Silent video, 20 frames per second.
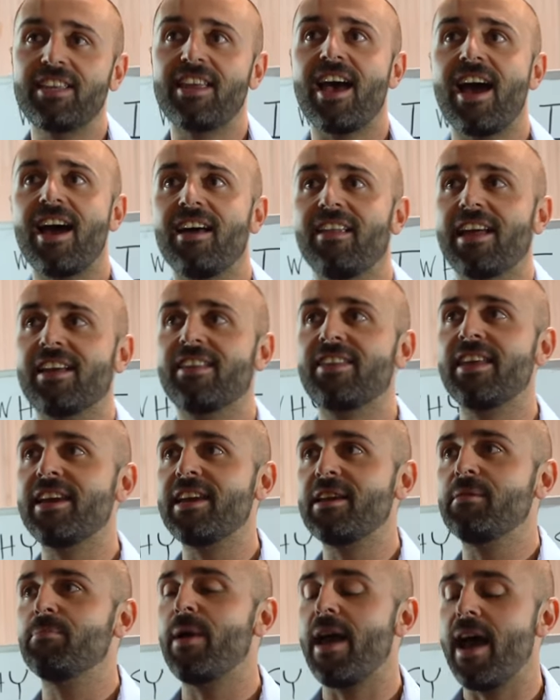that, like,
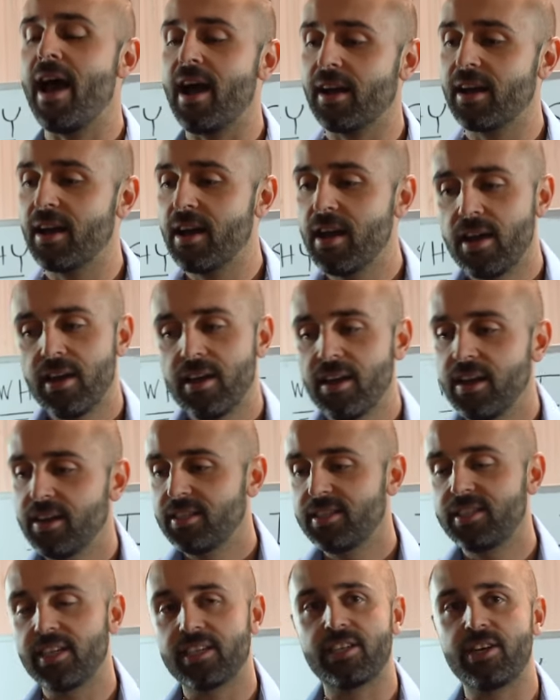thinking back
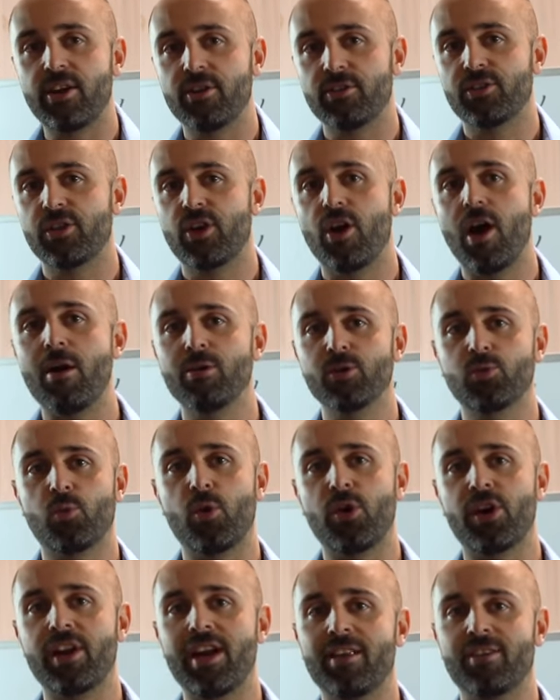6 years ago, I was
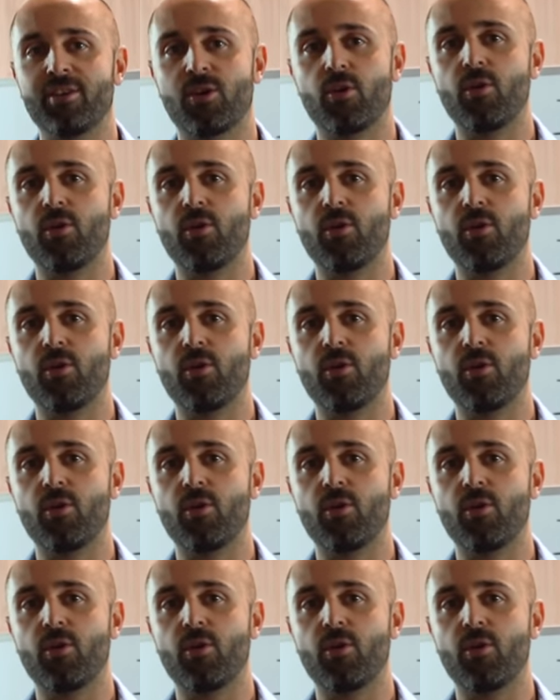working at the